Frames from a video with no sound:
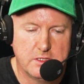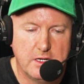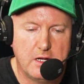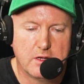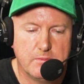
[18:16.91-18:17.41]
And
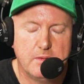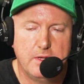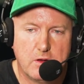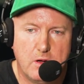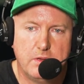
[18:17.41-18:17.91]
I know it can be a
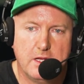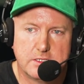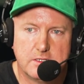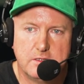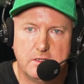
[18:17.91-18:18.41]
bit
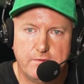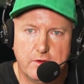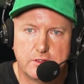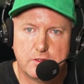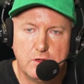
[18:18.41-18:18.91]
complex at your
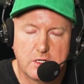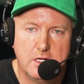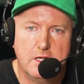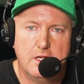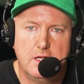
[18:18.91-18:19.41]
first look,